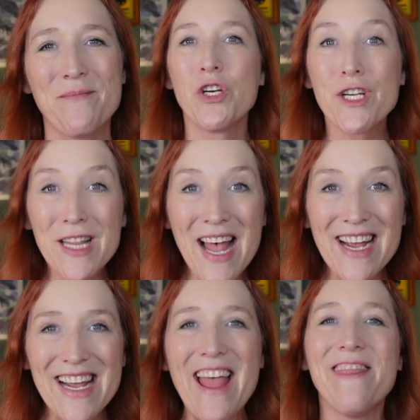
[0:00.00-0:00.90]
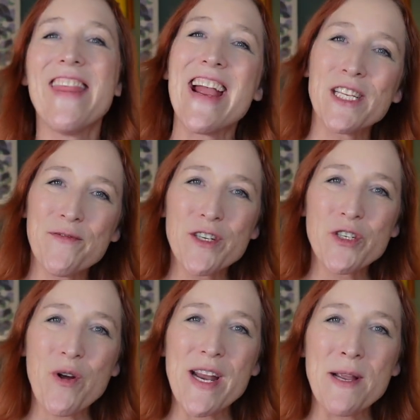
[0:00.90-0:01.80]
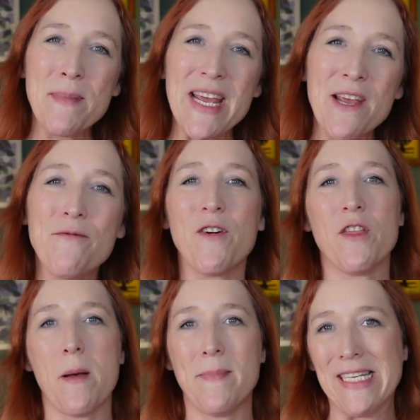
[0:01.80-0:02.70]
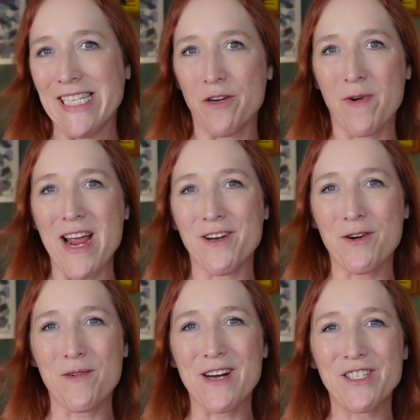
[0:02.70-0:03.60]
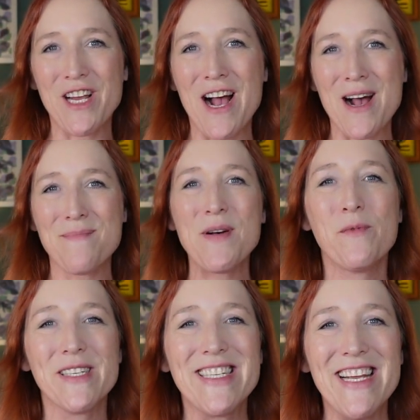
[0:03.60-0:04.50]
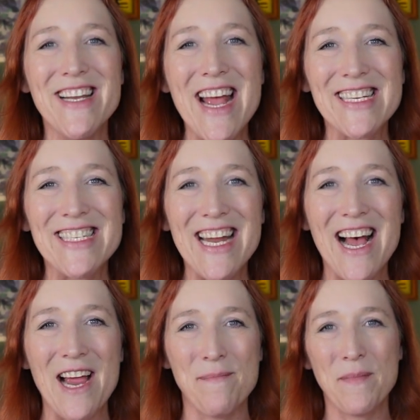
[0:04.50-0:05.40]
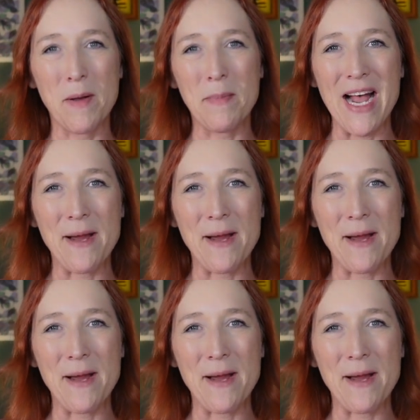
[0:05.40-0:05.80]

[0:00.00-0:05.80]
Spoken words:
Good luck, and thanks for joining me for the Busy Writer Workshop. We'll see you next time. Bye-bye.